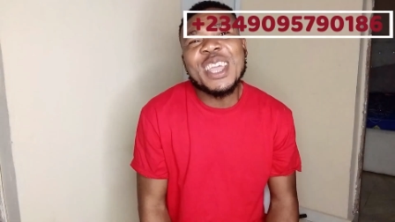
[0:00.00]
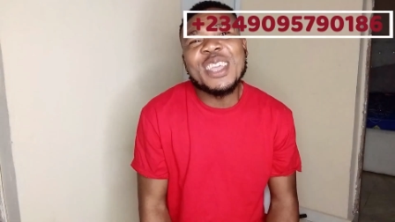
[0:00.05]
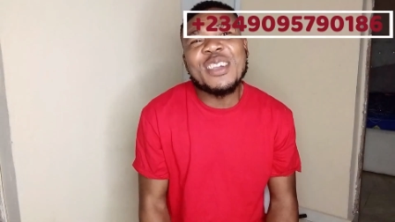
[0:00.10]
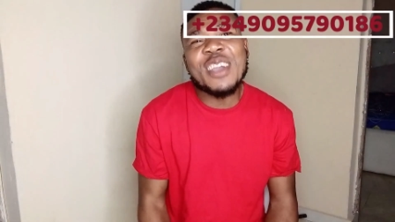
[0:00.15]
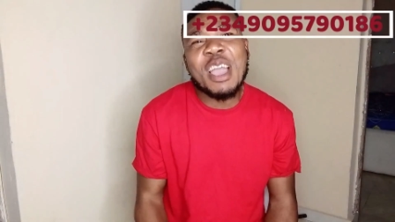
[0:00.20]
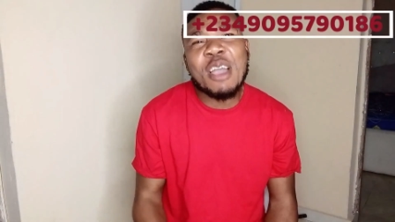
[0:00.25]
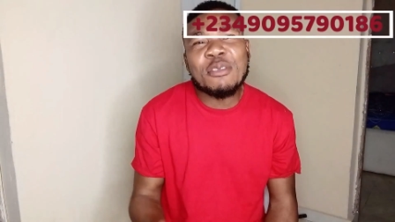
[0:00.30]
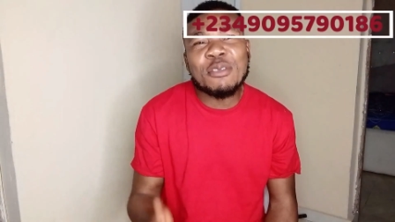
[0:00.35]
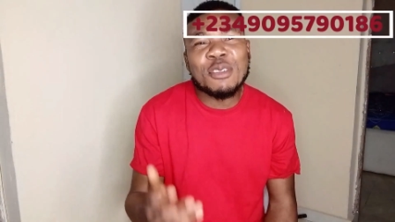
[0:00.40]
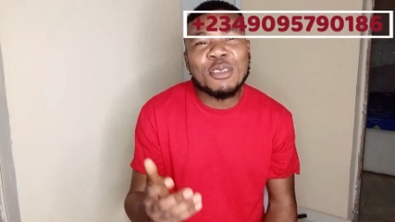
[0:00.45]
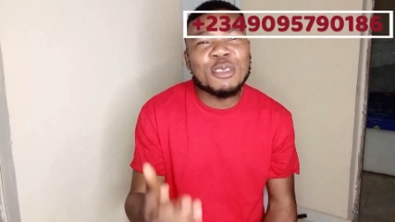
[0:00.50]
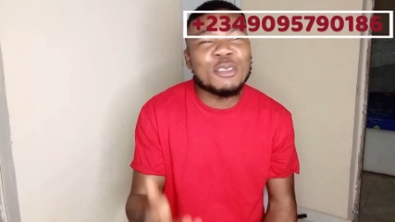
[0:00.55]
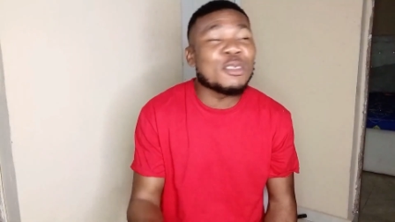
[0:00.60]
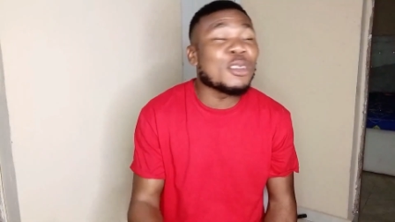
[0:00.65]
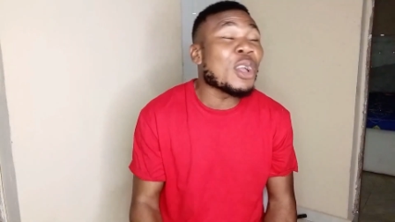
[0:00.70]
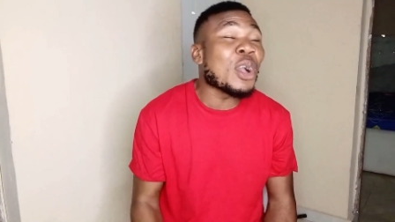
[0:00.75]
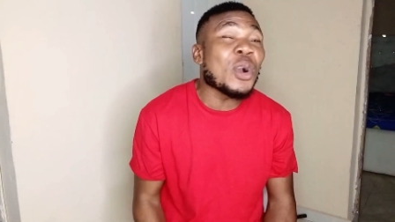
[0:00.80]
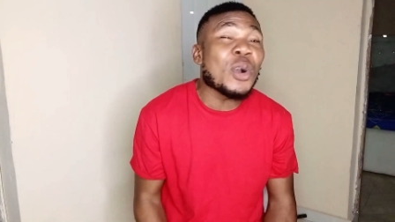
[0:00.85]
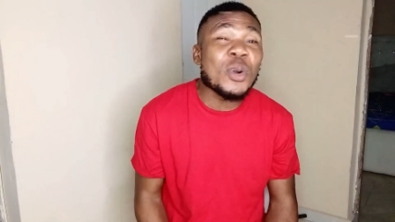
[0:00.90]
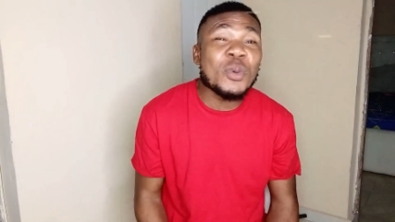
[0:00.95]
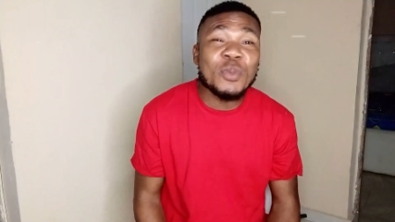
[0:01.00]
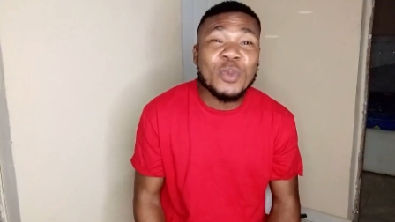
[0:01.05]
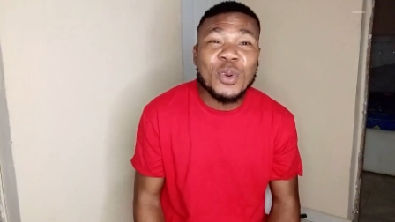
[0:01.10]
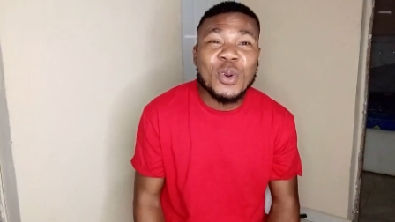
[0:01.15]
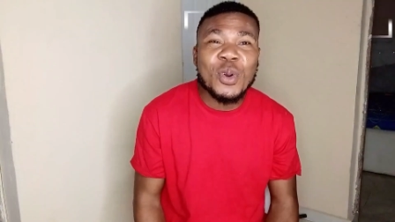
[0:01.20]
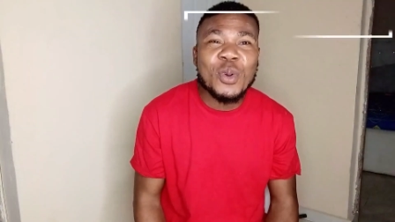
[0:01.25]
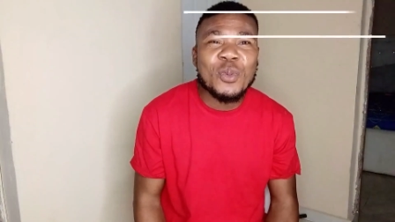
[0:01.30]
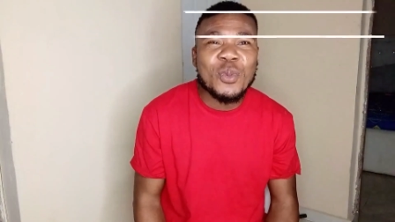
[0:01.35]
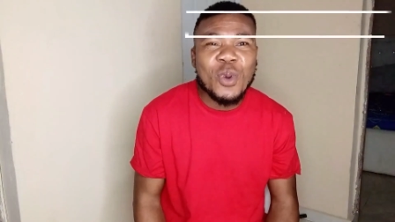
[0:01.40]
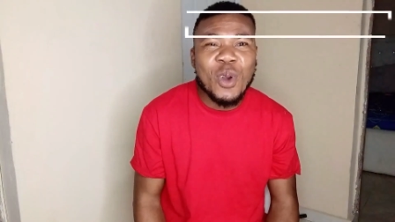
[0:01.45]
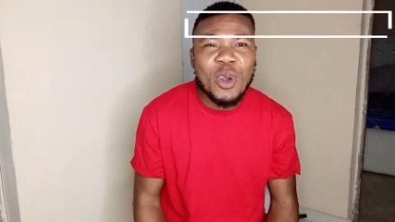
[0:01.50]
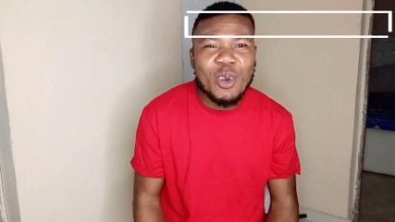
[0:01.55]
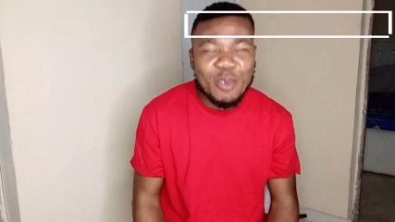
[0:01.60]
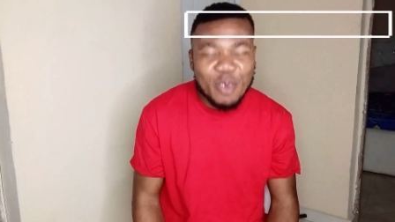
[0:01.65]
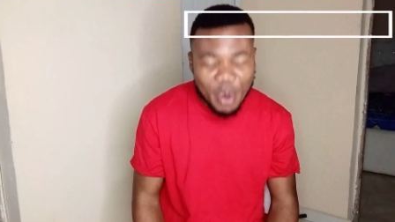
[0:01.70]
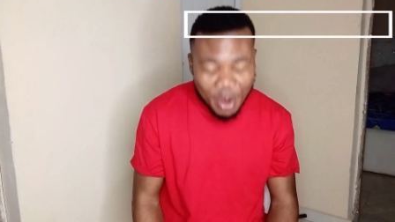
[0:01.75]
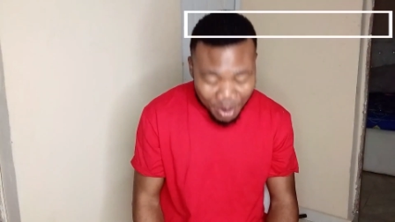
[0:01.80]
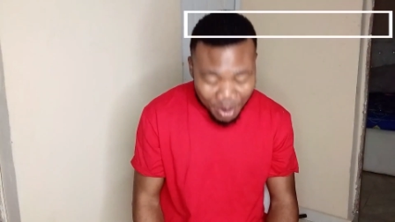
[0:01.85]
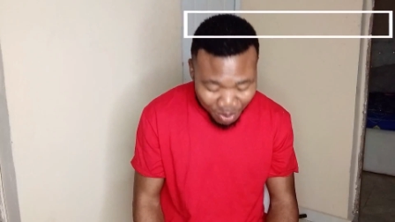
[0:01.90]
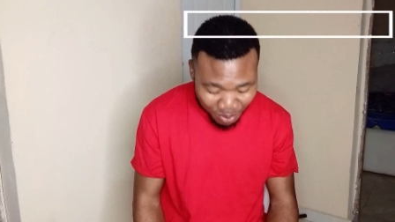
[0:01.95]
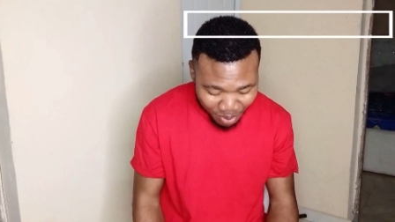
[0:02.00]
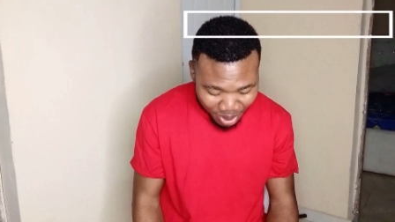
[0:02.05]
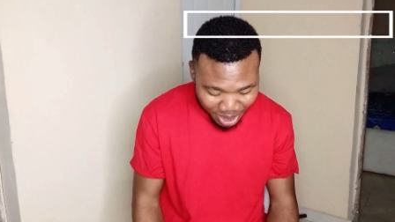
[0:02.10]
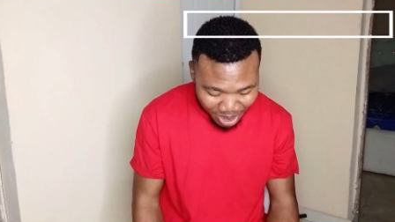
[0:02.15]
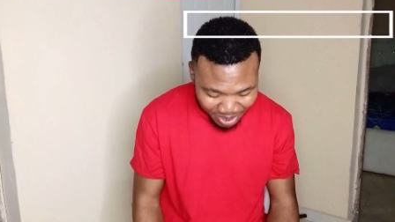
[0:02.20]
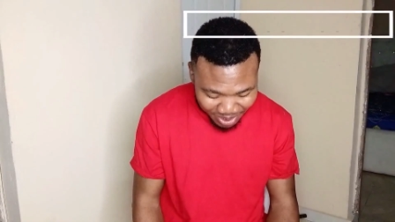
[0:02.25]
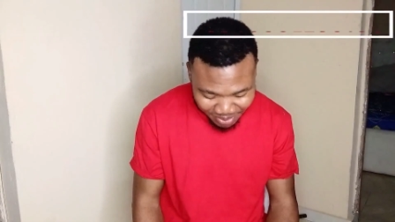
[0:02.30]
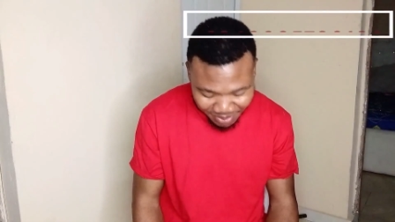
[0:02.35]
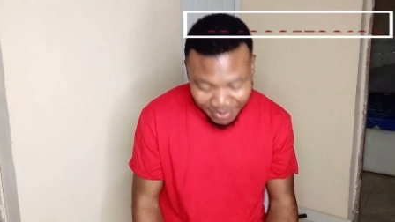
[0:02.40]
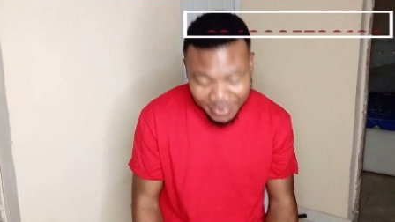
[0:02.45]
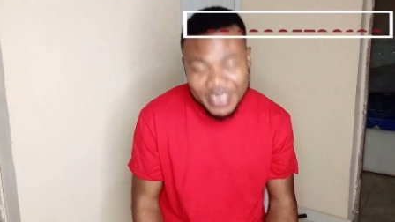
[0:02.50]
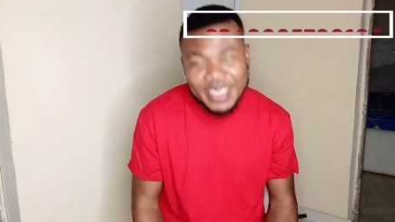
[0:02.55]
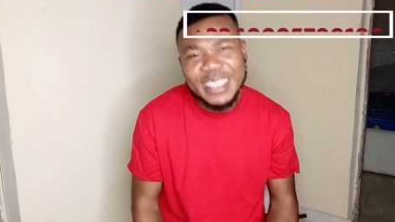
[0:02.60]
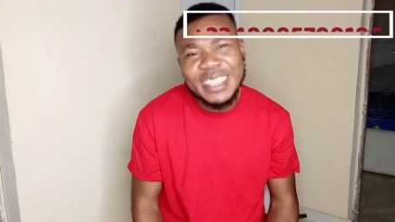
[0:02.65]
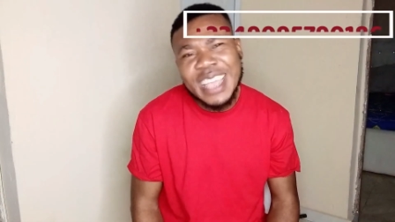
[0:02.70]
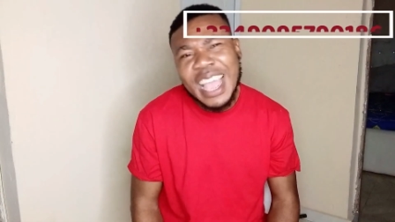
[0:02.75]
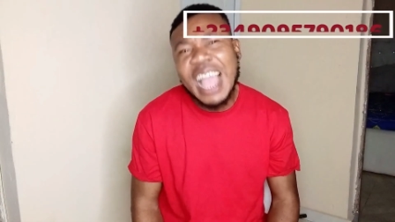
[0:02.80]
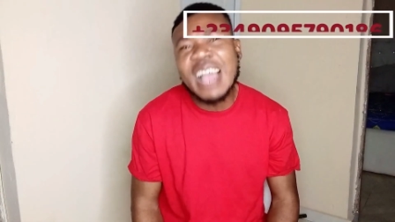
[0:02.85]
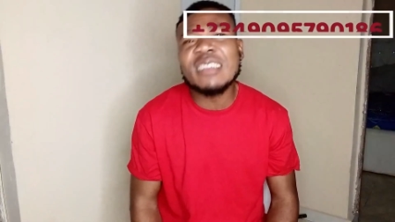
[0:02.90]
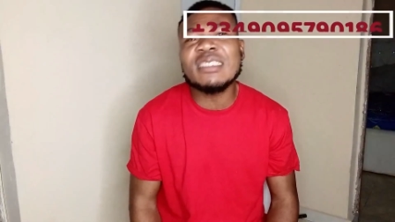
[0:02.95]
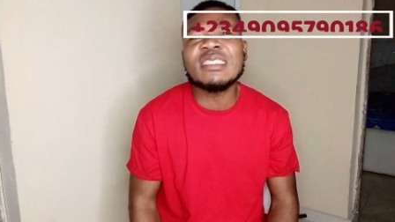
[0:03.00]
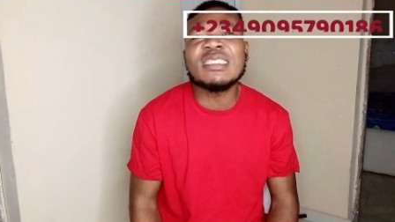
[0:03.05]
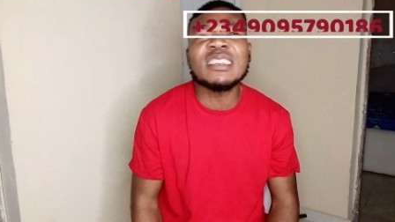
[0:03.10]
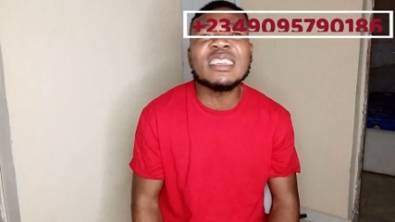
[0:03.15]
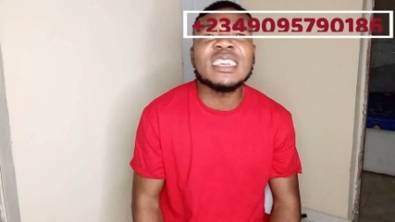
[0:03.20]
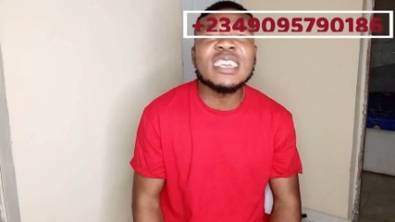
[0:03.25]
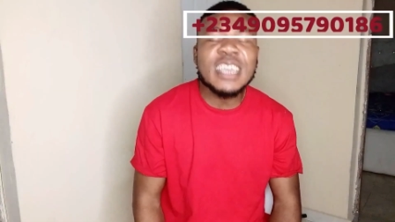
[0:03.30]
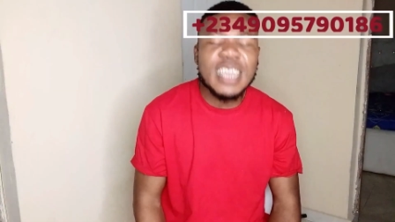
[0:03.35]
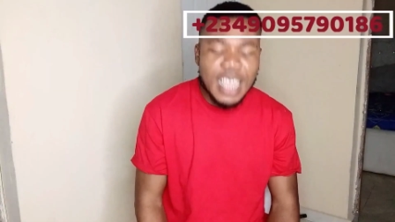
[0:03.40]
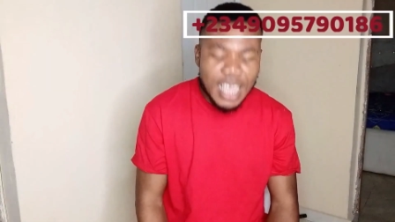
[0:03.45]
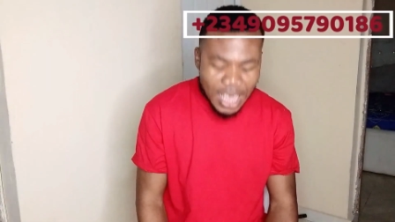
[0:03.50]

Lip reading: you have to do your own homework very well. Yes.